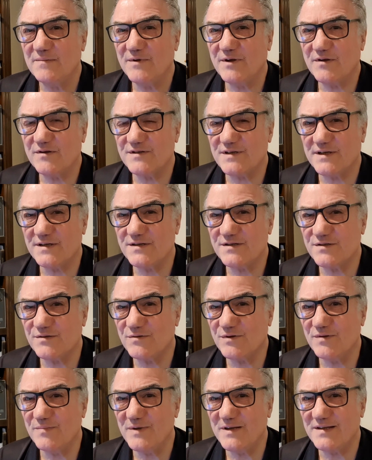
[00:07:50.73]
because I
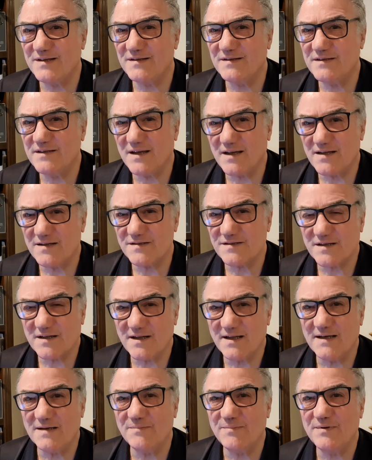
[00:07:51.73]
saw him at a dance
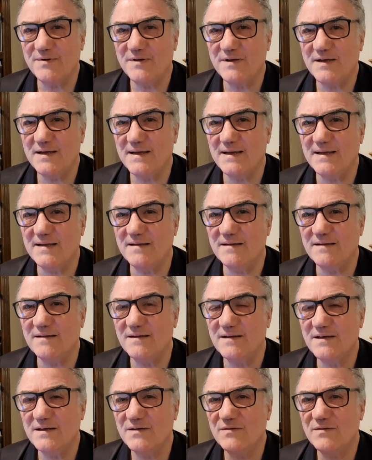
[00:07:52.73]
club in